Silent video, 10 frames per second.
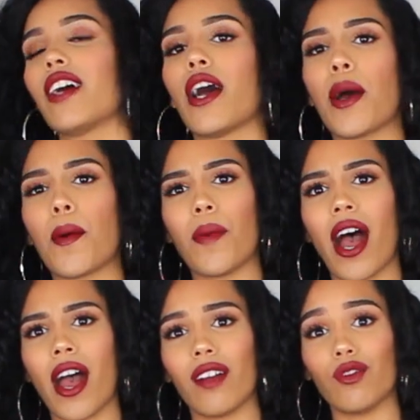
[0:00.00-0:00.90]

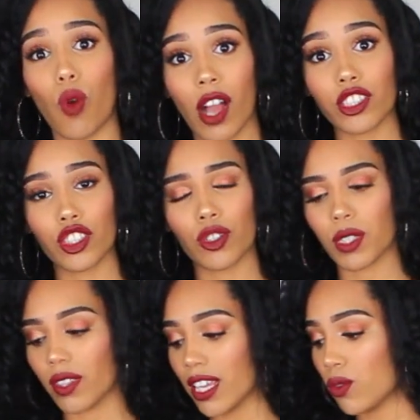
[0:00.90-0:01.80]
I've washed them,
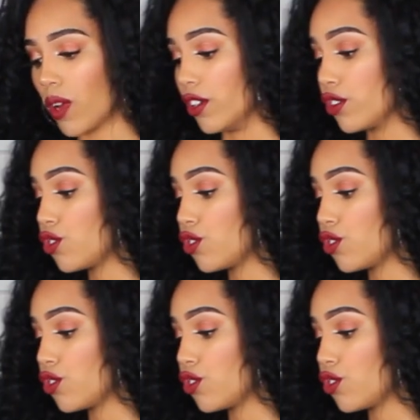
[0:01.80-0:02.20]
so that's why they're